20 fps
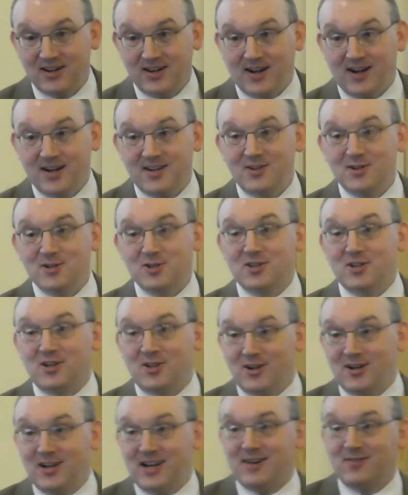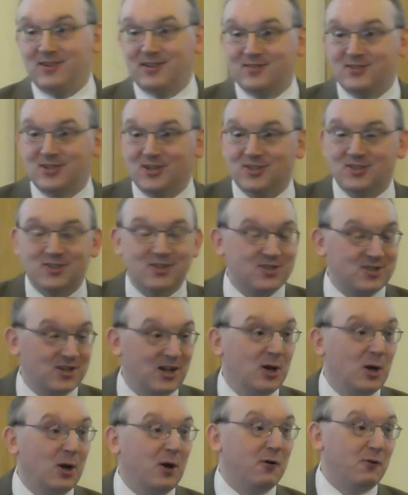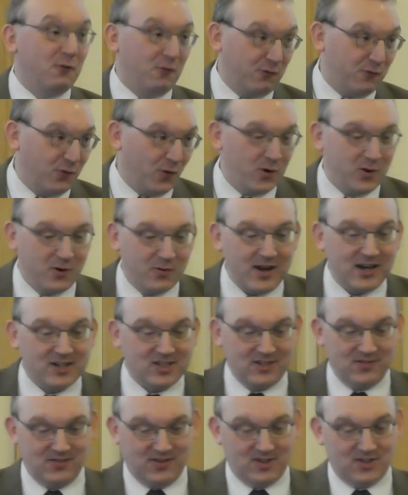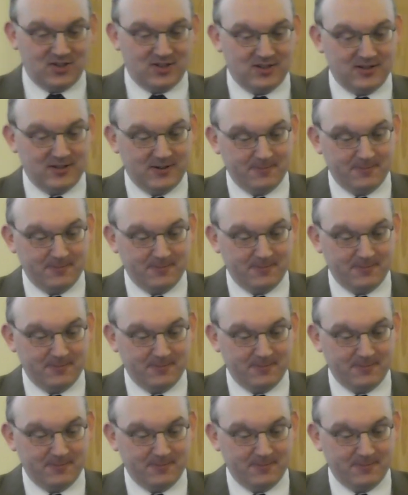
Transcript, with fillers: and there's another level of justice for the rest of us.